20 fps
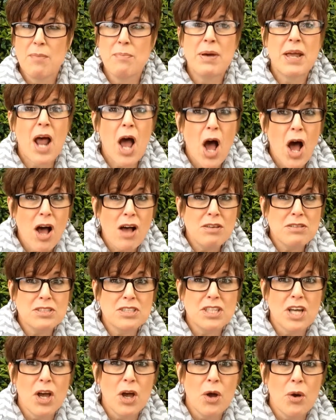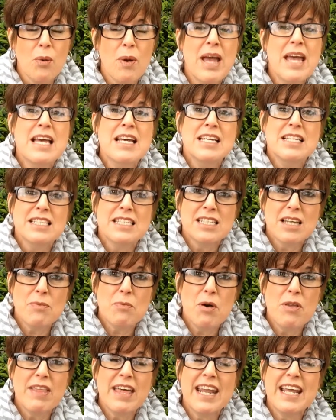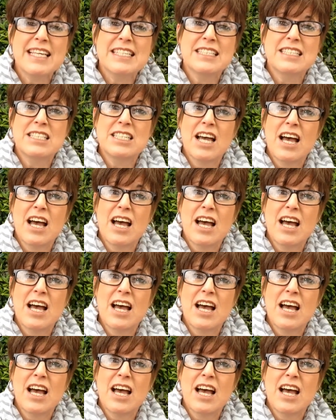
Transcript: but also someone that has